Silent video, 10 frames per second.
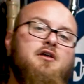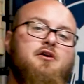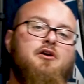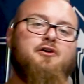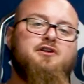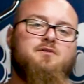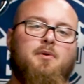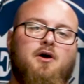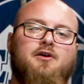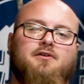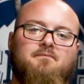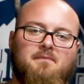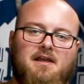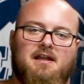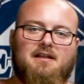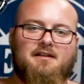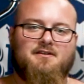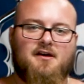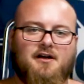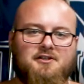the hardest part, getting a
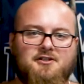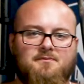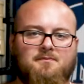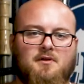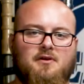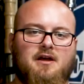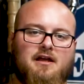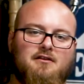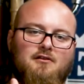touch, okay?